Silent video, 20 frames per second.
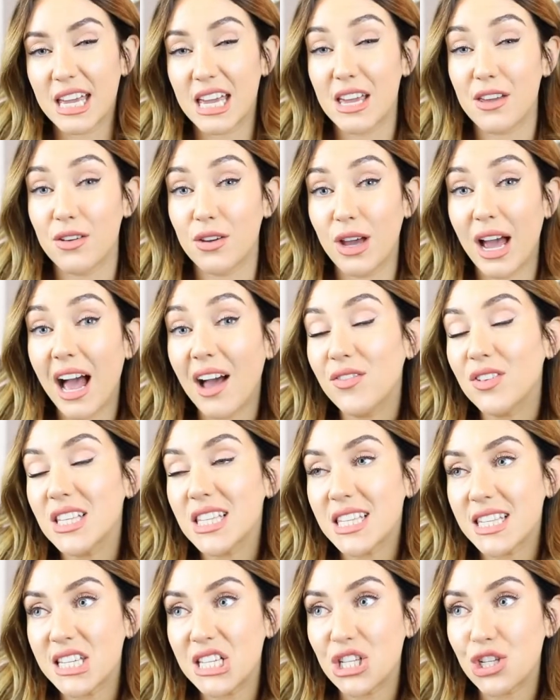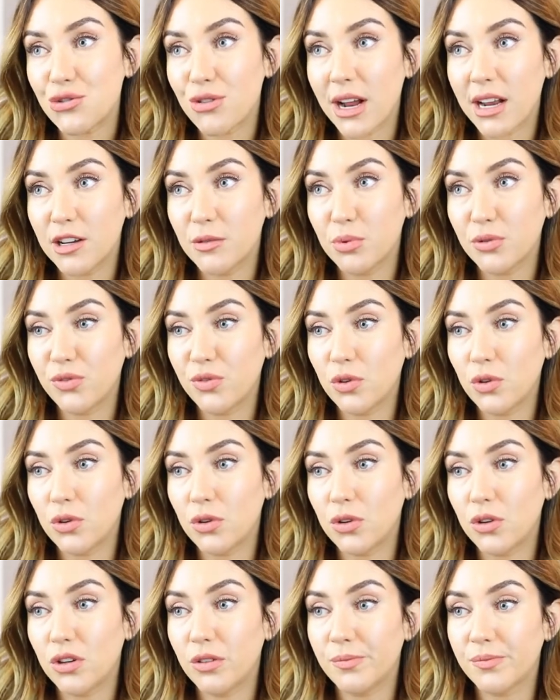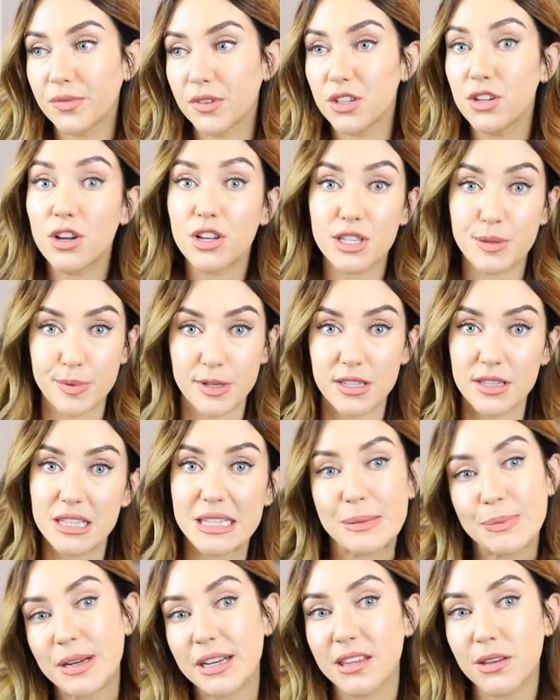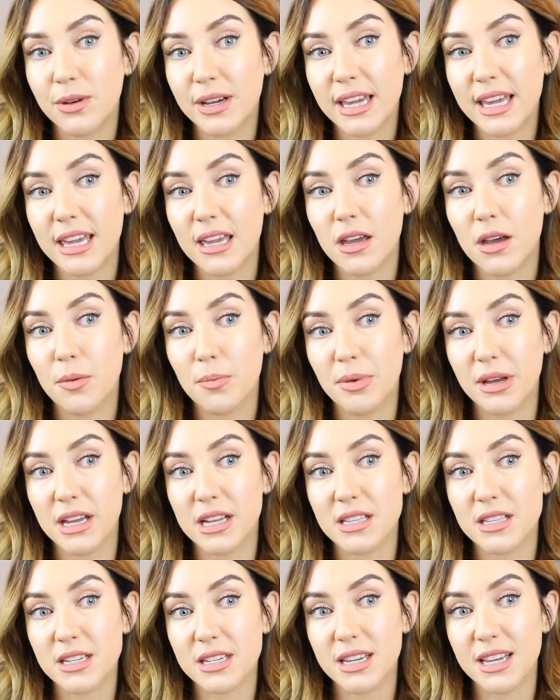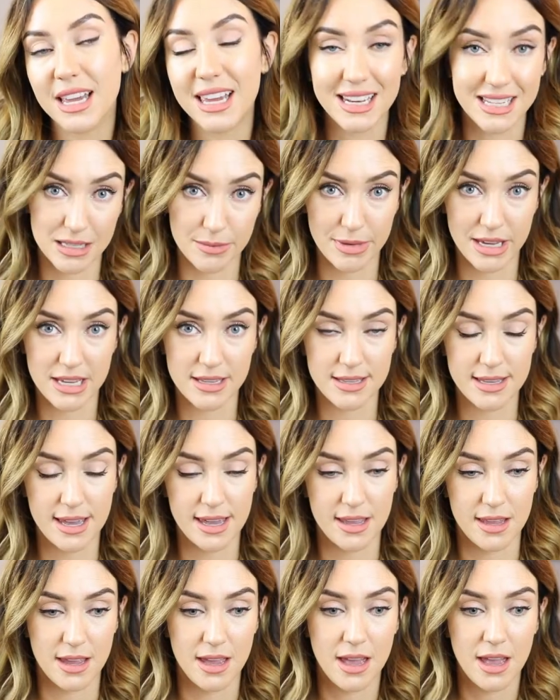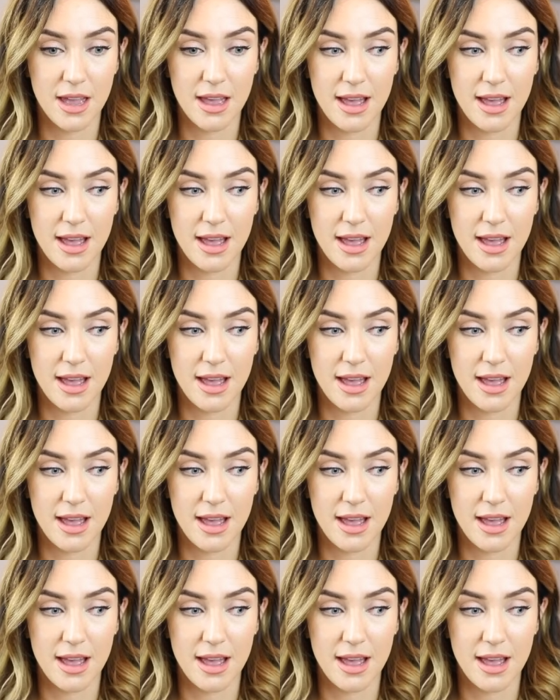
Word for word: If you haven't seen Trello before, not sponsored by the way, but it is amazing.